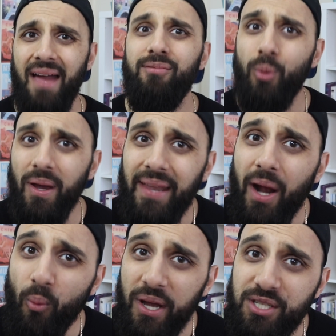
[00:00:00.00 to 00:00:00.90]
Everywhere that
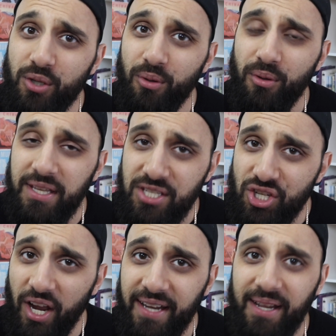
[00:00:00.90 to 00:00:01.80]
I went to in
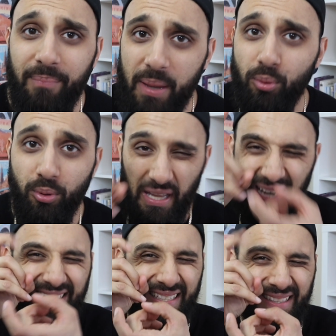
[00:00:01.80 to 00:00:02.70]
China, people would
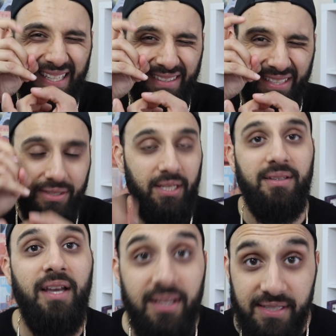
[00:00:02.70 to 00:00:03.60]
like
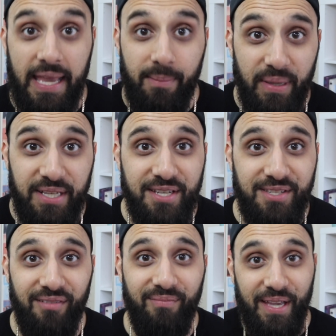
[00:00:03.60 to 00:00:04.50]
take
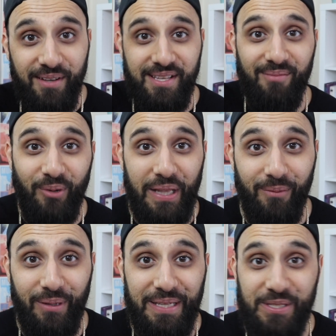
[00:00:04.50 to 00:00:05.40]
pictures of me because I'm
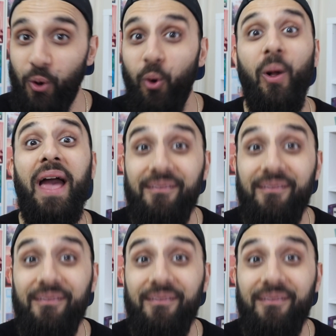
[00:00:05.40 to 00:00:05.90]
really tall.